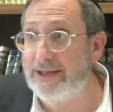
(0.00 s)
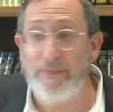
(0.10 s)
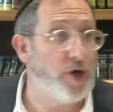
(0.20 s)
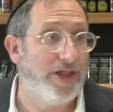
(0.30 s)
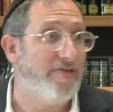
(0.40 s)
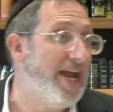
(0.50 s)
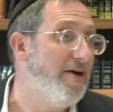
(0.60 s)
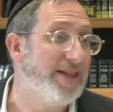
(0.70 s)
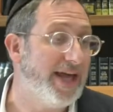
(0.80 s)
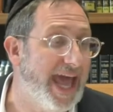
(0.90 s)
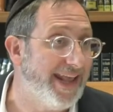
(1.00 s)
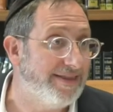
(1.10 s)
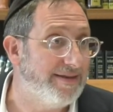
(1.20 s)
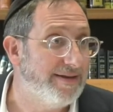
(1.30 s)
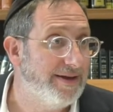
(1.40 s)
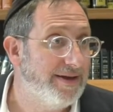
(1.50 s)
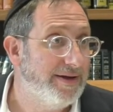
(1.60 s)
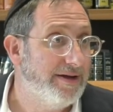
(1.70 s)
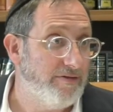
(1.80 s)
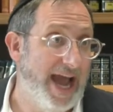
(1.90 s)
because of Yeretz HaChet.
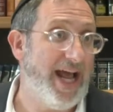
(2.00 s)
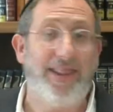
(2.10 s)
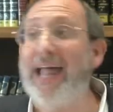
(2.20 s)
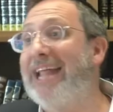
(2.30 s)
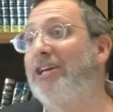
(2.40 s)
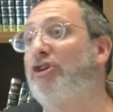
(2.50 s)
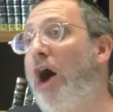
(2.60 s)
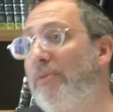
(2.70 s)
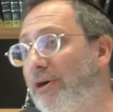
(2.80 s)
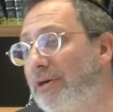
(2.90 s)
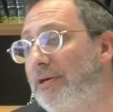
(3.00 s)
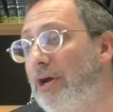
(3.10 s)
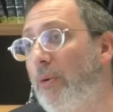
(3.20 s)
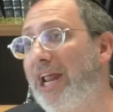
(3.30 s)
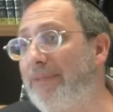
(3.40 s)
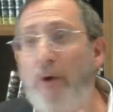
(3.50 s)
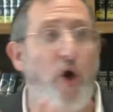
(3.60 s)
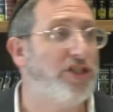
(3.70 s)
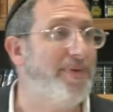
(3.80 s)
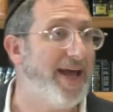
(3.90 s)
Right? A Sadeh Gomer, when he's
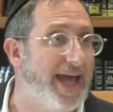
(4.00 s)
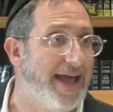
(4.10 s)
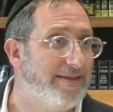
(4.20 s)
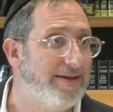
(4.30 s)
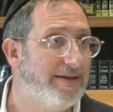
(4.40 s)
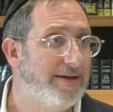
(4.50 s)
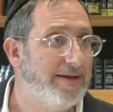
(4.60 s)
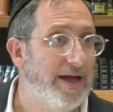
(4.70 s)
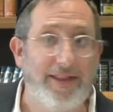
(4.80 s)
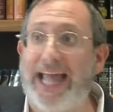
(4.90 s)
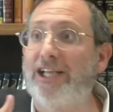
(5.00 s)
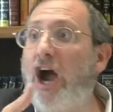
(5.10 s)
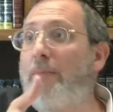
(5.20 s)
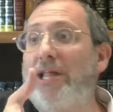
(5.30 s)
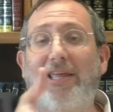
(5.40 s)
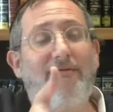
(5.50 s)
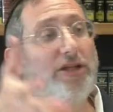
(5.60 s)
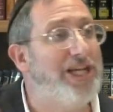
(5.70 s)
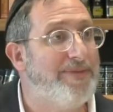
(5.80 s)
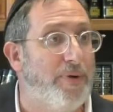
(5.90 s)
parish min HaChet, a Sadeh Gomer that's given a
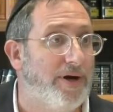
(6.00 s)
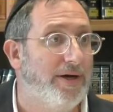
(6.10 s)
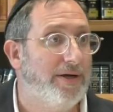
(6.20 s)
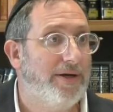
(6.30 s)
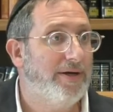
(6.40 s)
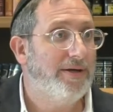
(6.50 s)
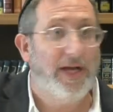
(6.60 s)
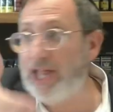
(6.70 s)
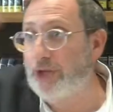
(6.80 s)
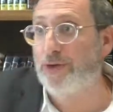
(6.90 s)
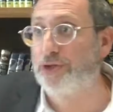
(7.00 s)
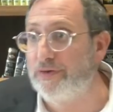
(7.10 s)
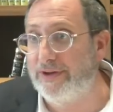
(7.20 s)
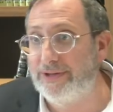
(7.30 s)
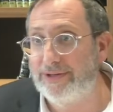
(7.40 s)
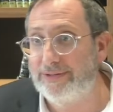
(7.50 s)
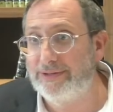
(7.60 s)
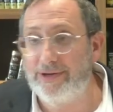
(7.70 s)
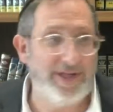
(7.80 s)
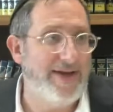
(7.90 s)
cheeseburger, he doesn't do tshuva
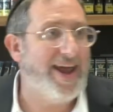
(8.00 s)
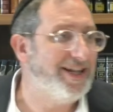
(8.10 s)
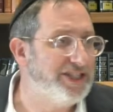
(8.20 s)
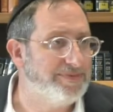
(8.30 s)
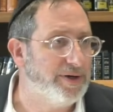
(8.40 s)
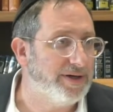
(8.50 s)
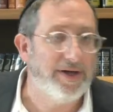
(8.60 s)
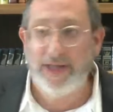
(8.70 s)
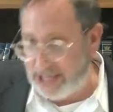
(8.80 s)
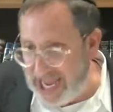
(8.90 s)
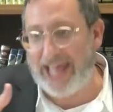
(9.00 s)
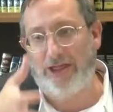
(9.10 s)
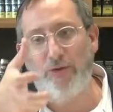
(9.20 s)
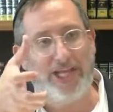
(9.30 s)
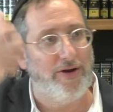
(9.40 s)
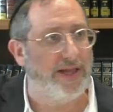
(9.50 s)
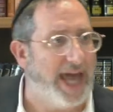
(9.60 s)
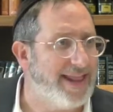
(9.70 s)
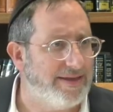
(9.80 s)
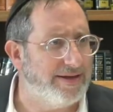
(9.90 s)
because he never ate a cheeseburger. He has to do his Yeretz
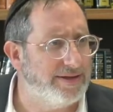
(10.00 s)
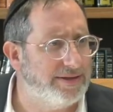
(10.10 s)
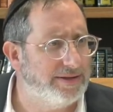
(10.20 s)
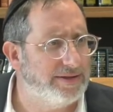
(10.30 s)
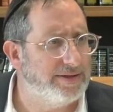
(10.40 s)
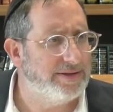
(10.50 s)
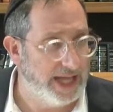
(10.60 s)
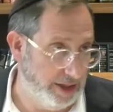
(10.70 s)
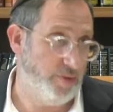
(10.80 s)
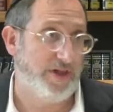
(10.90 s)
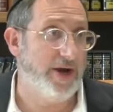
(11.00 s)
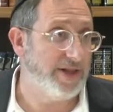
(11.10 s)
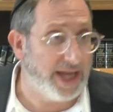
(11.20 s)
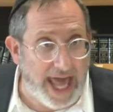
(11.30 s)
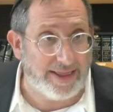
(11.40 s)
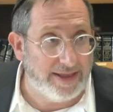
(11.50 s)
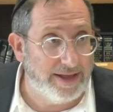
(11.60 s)
HaChet. That's to do his Yeretz HaChet.